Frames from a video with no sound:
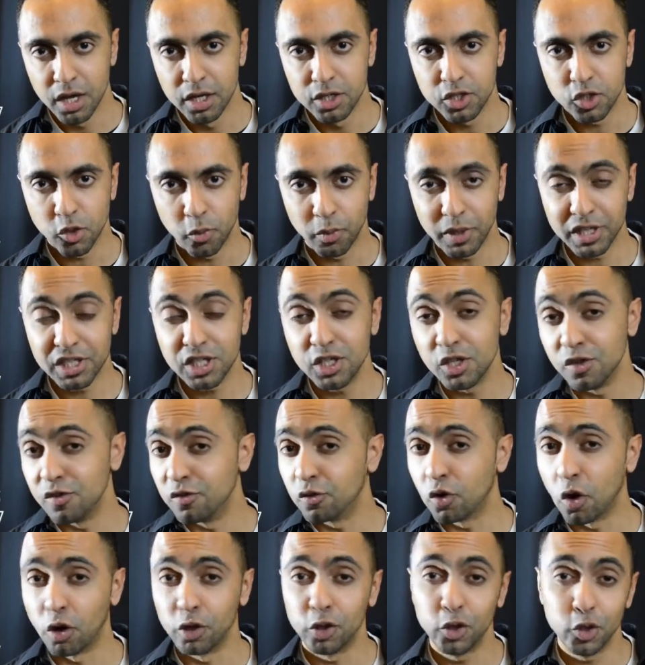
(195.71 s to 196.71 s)
So basically
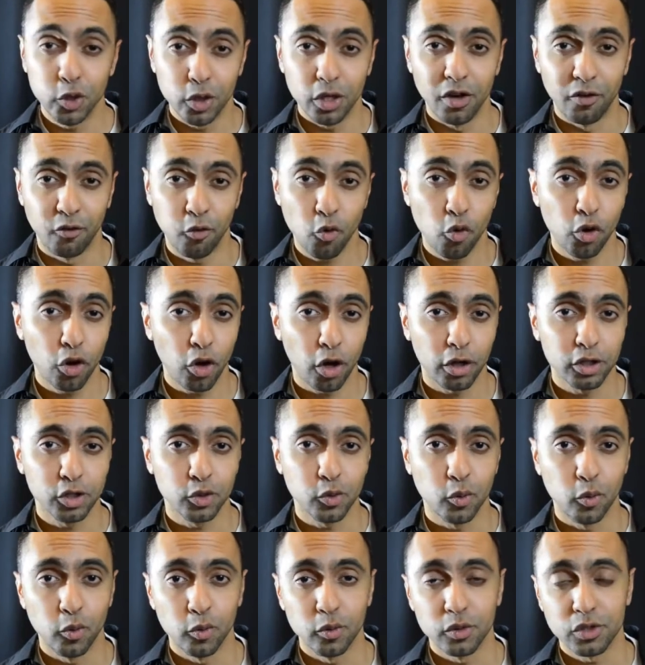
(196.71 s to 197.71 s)
you've got 4
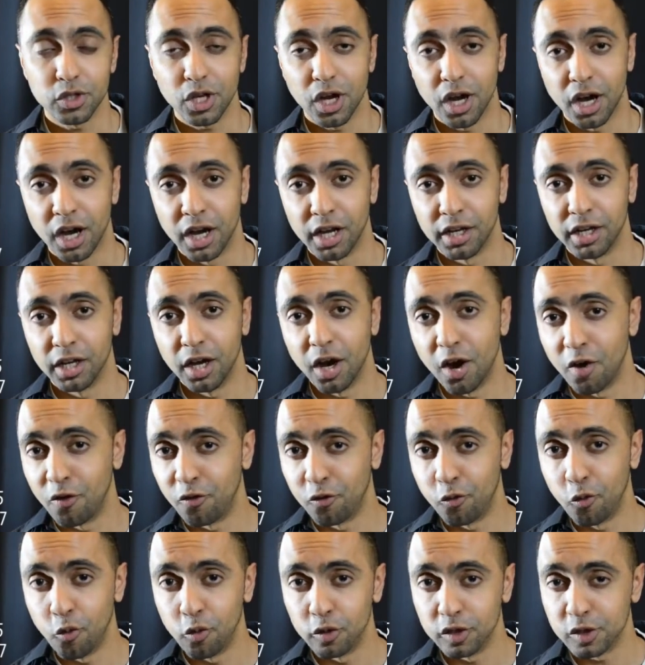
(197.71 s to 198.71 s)
large cores and
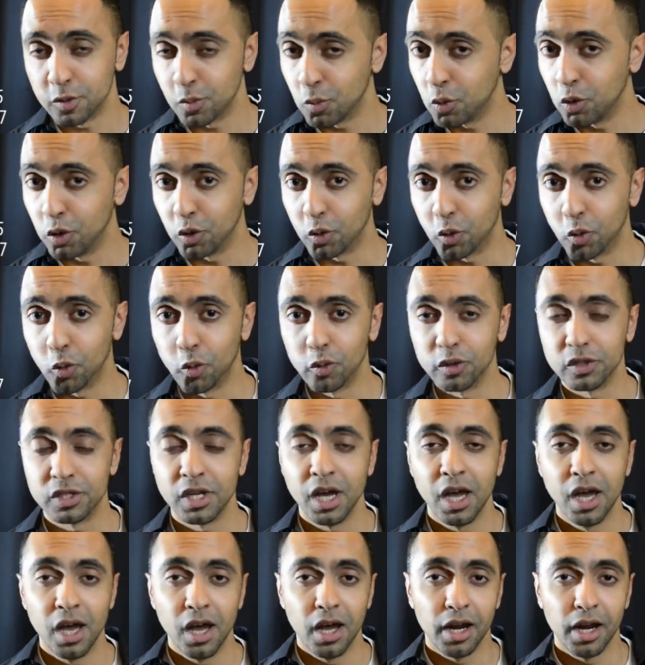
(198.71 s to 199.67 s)
4 smaller cores.